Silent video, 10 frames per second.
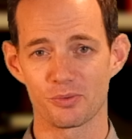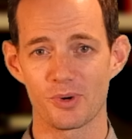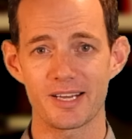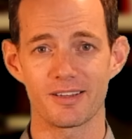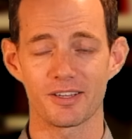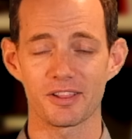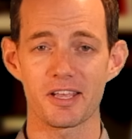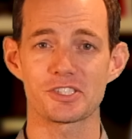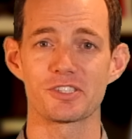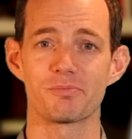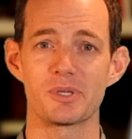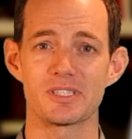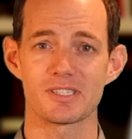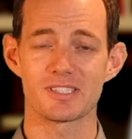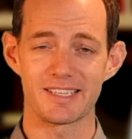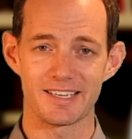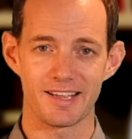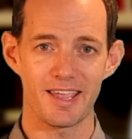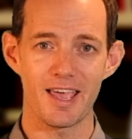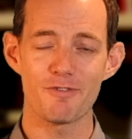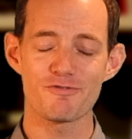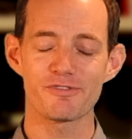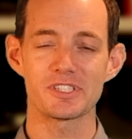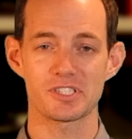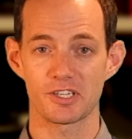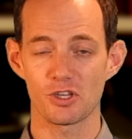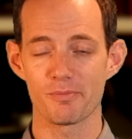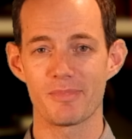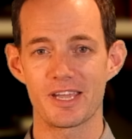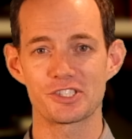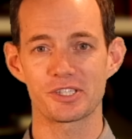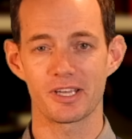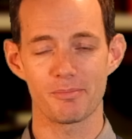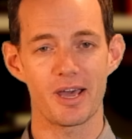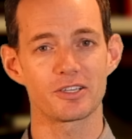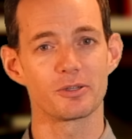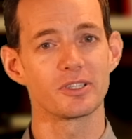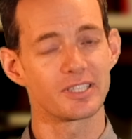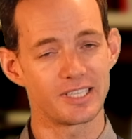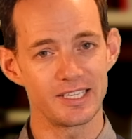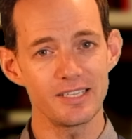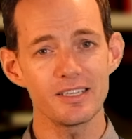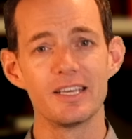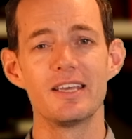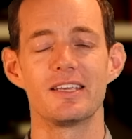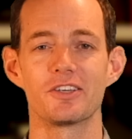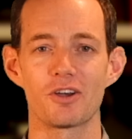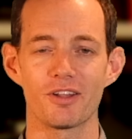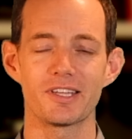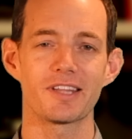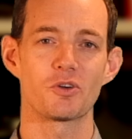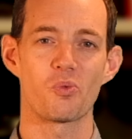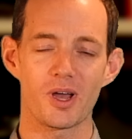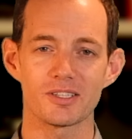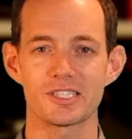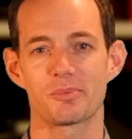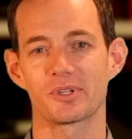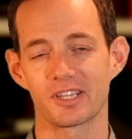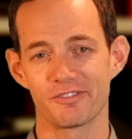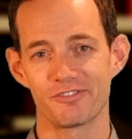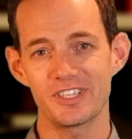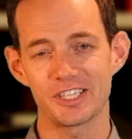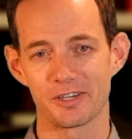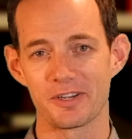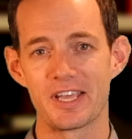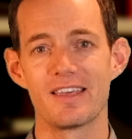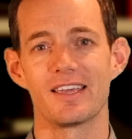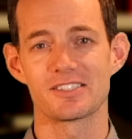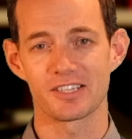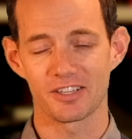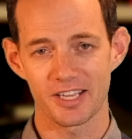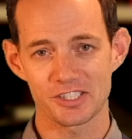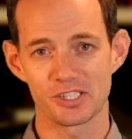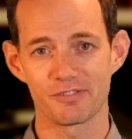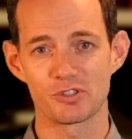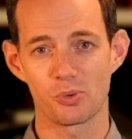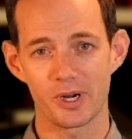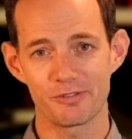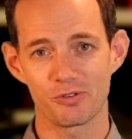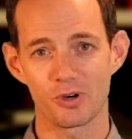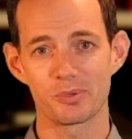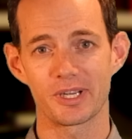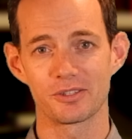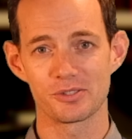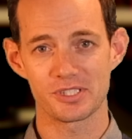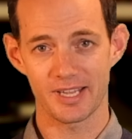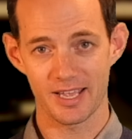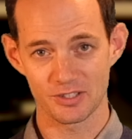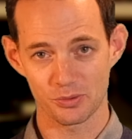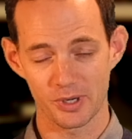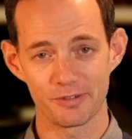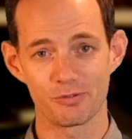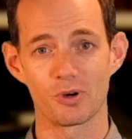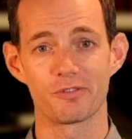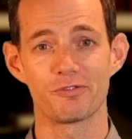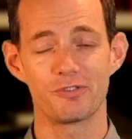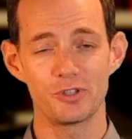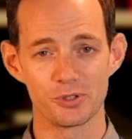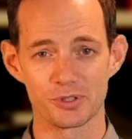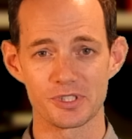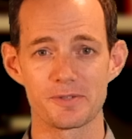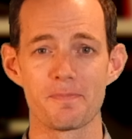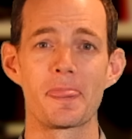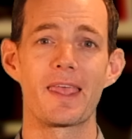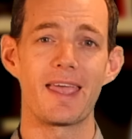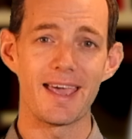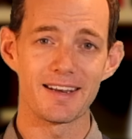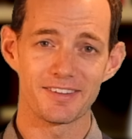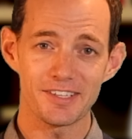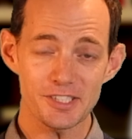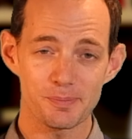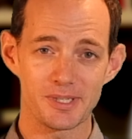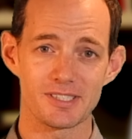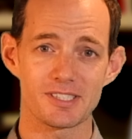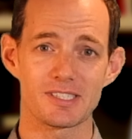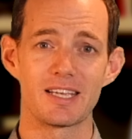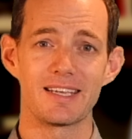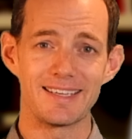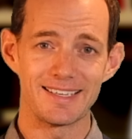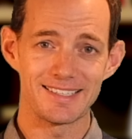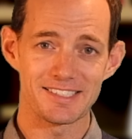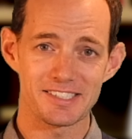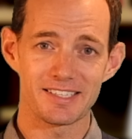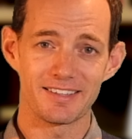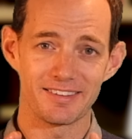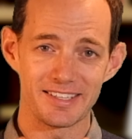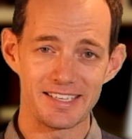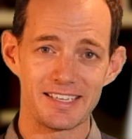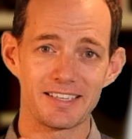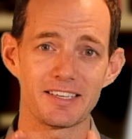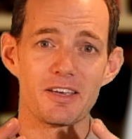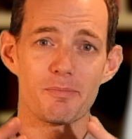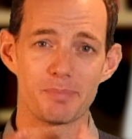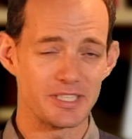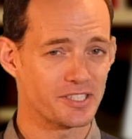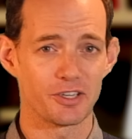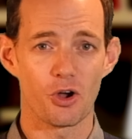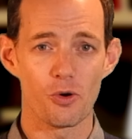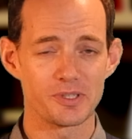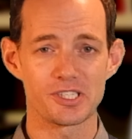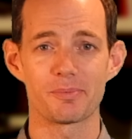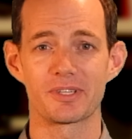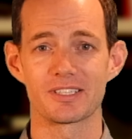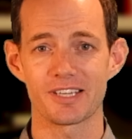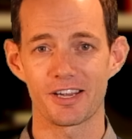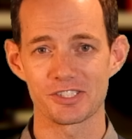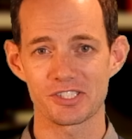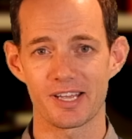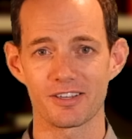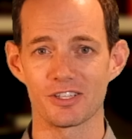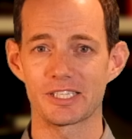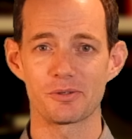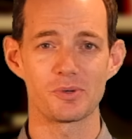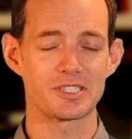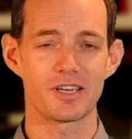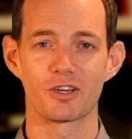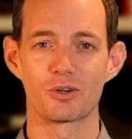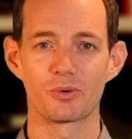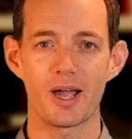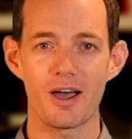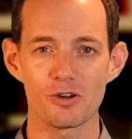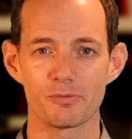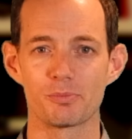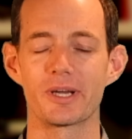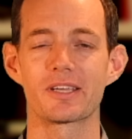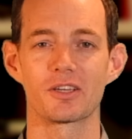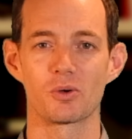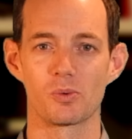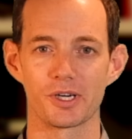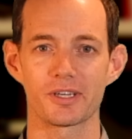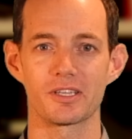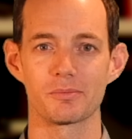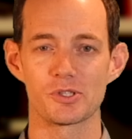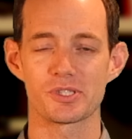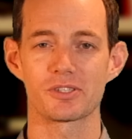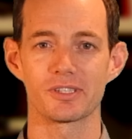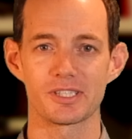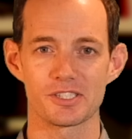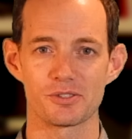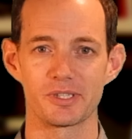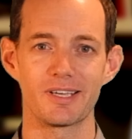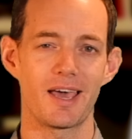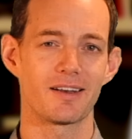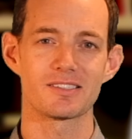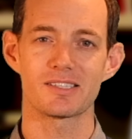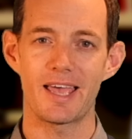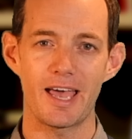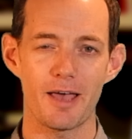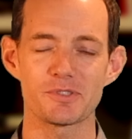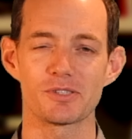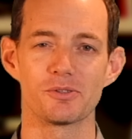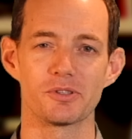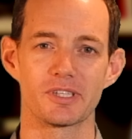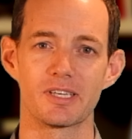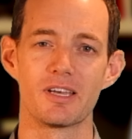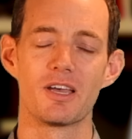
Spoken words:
write a collection of pieces in every single major and minor key. He called that the Well-Tempered Clavier. It's a collection of 24 preludes and 24 fugues. And this piece is the piece that opens up the entire cycle. It was a groundbreaking work in musical history, and it's absolutely